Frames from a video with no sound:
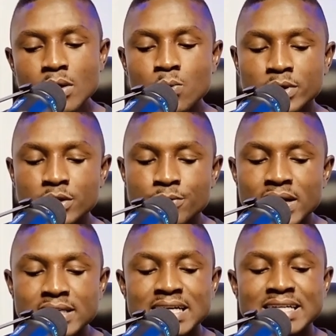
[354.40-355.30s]
with
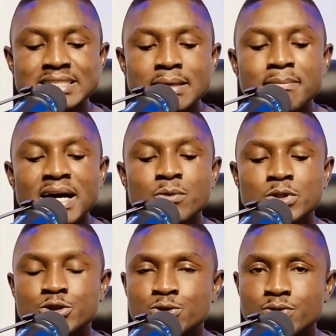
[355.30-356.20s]
grace and tempered
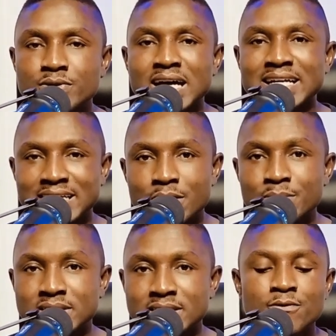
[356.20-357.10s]
with truth and
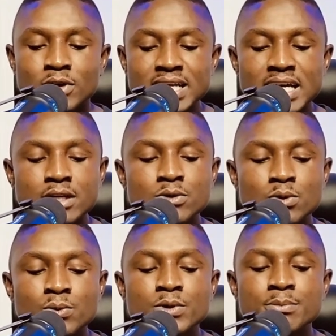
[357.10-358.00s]
clarity. For then
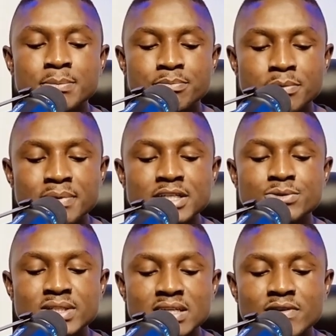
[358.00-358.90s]
you will be prepared
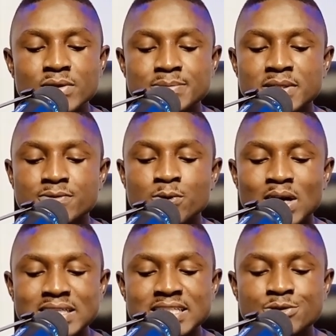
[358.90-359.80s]
to give a respectful
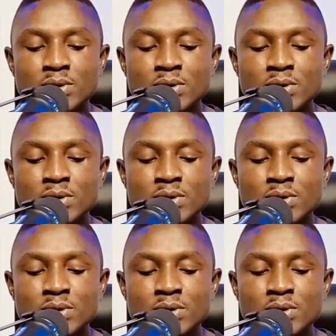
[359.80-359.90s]
answer to